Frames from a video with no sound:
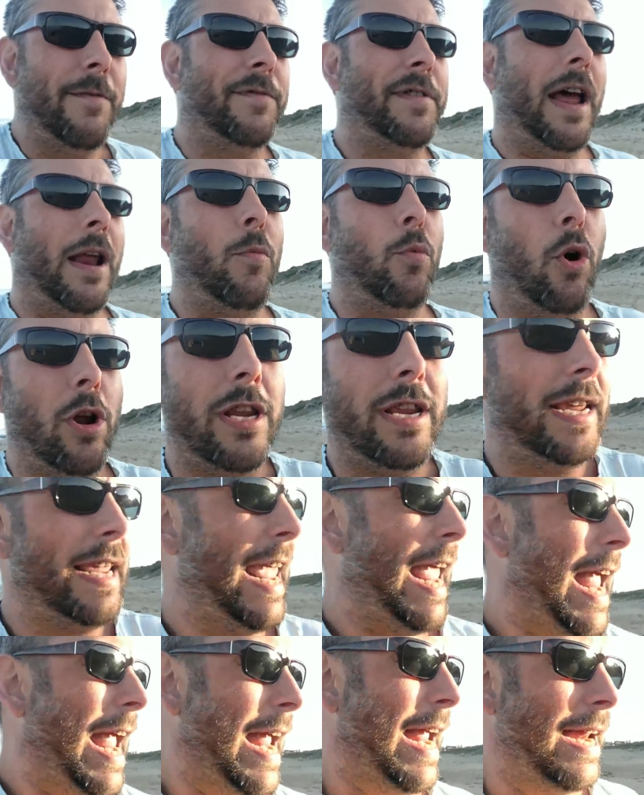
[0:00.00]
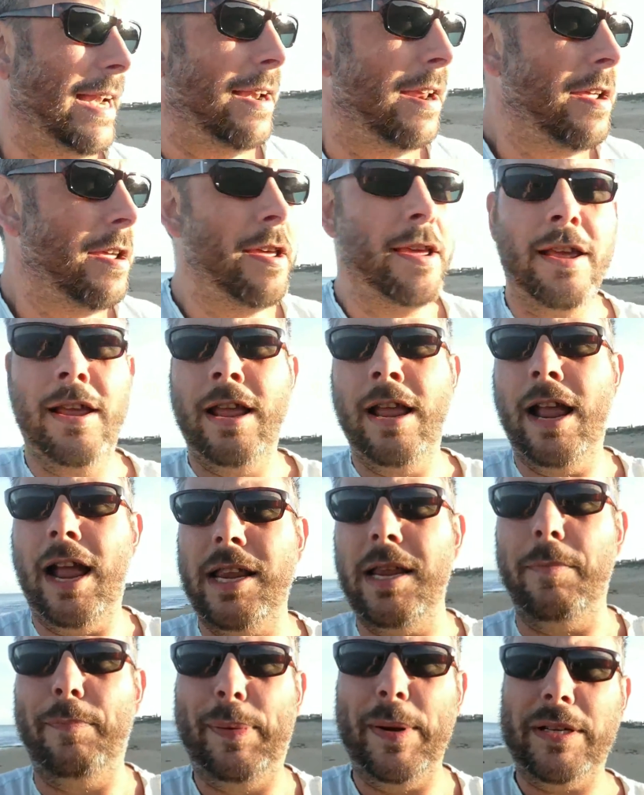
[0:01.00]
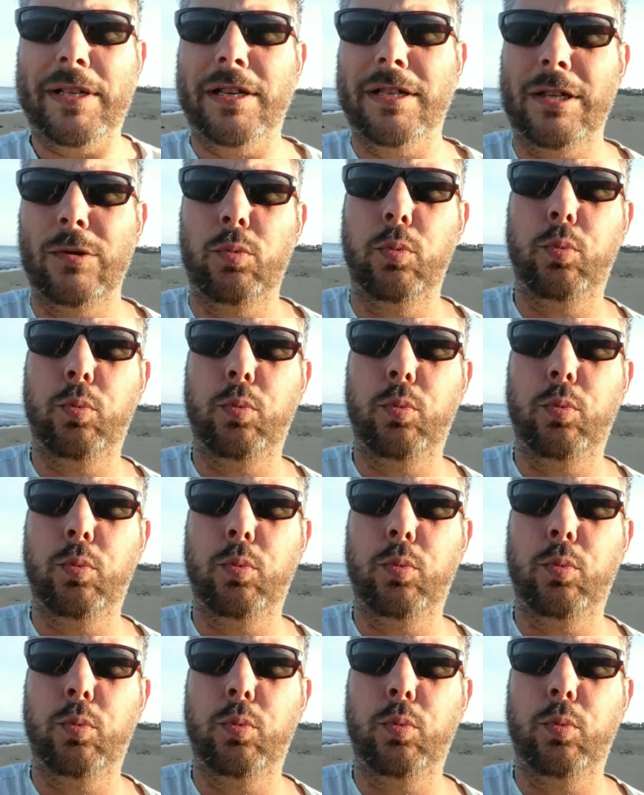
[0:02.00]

done what you can and your business is